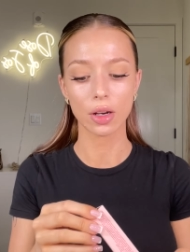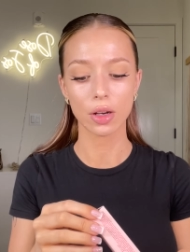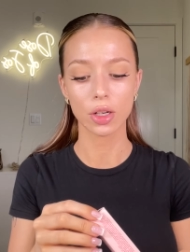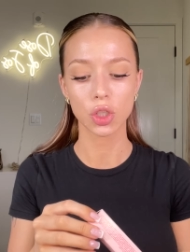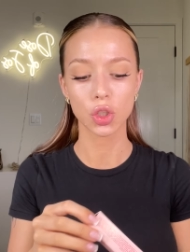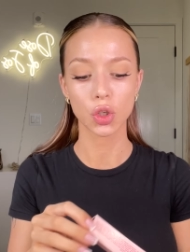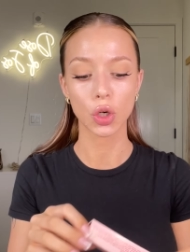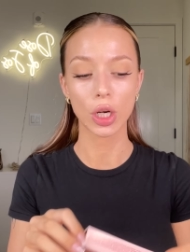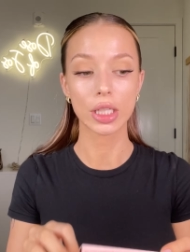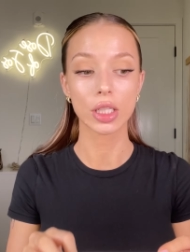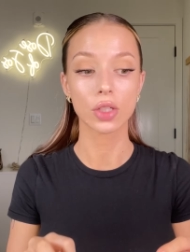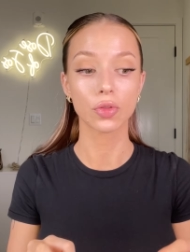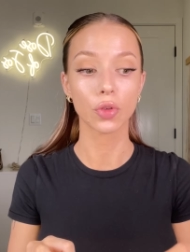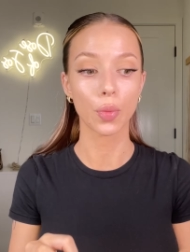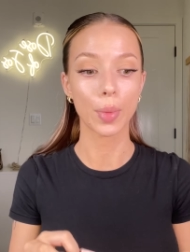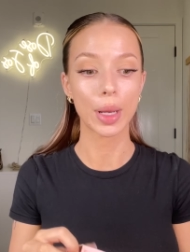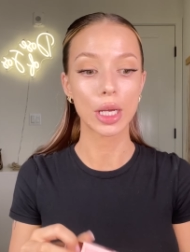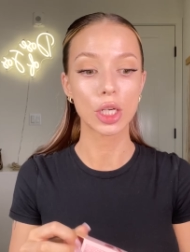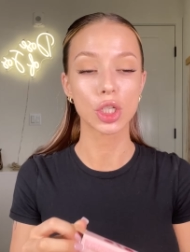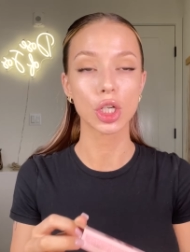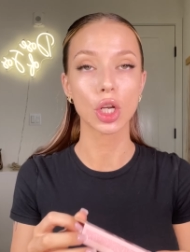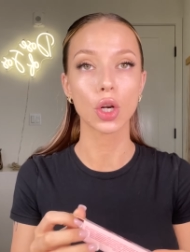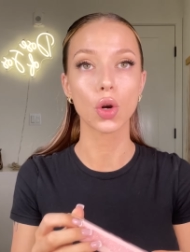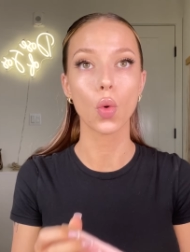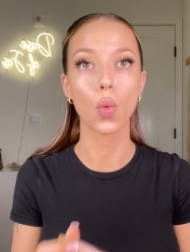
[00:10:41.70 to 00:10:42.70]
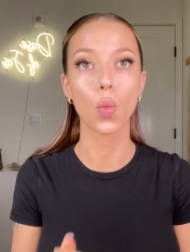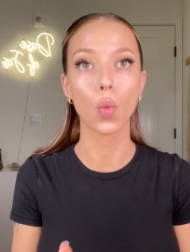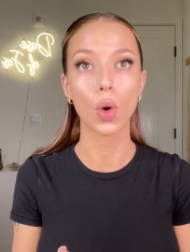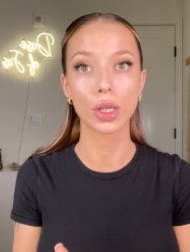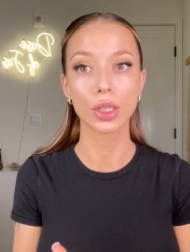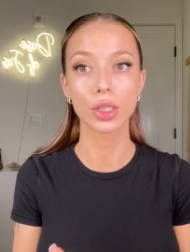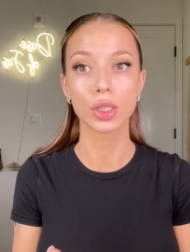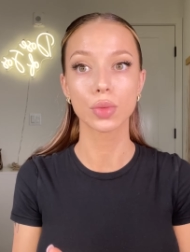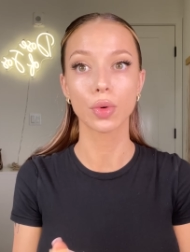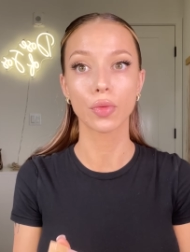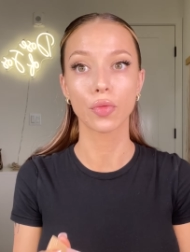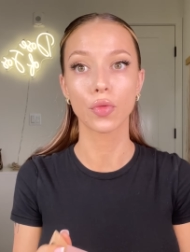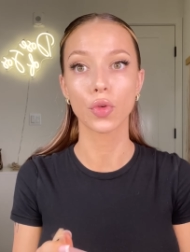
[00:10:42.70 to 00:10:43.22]
transformation
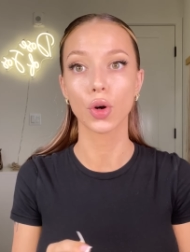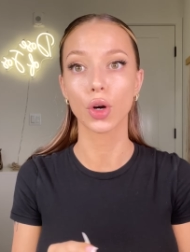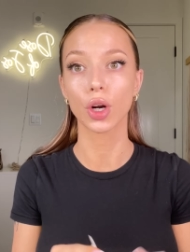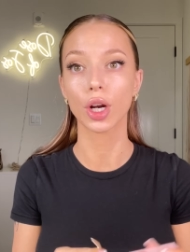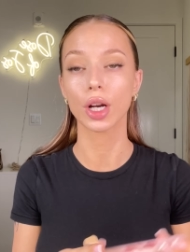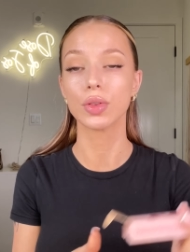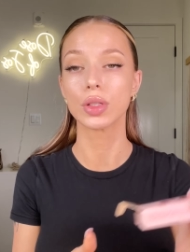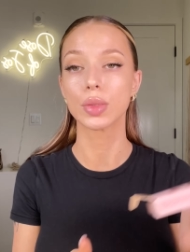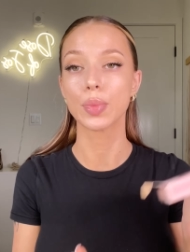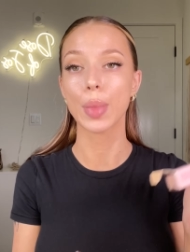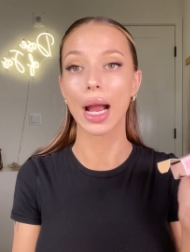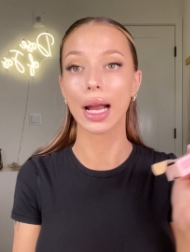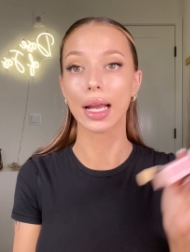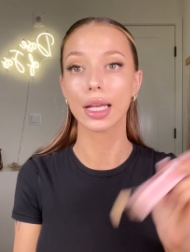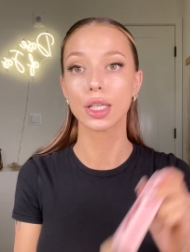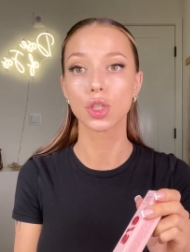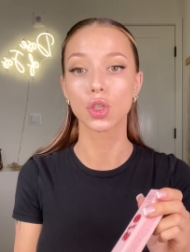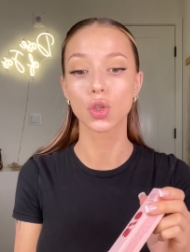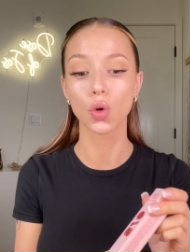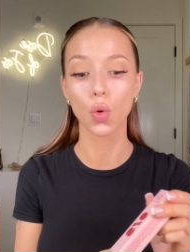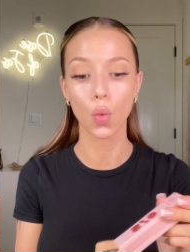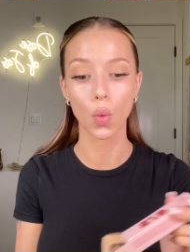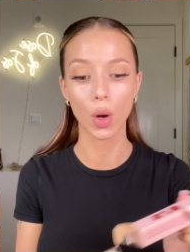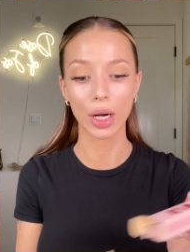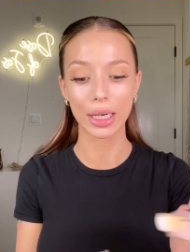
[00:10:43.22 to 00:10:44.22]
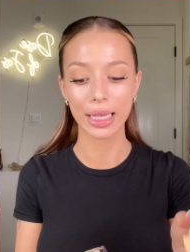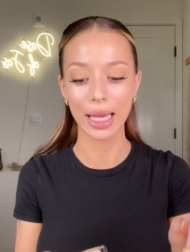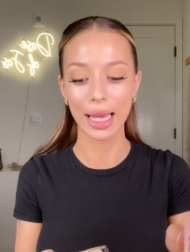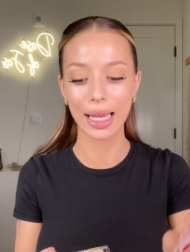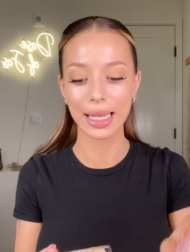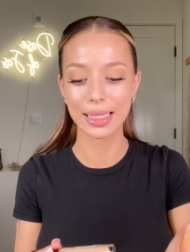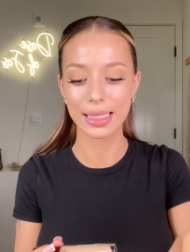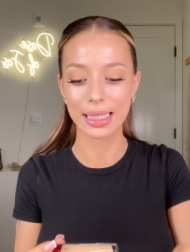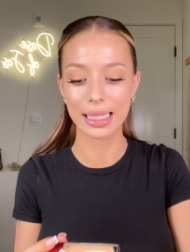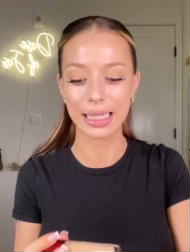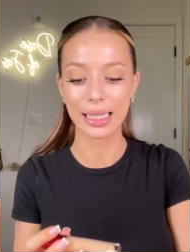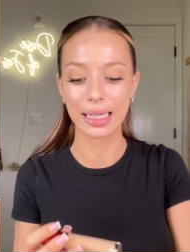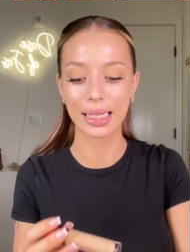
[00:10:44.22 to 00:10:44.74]
once before. It was back in
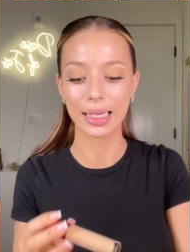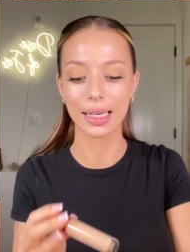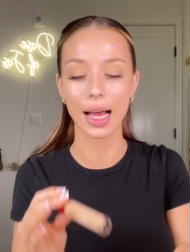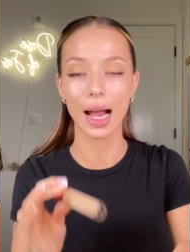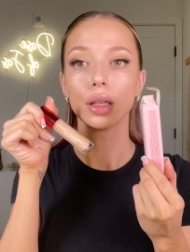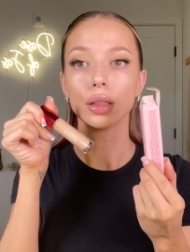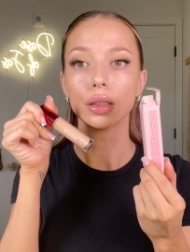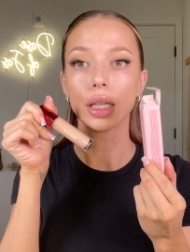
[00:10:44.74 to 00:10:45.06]
2018.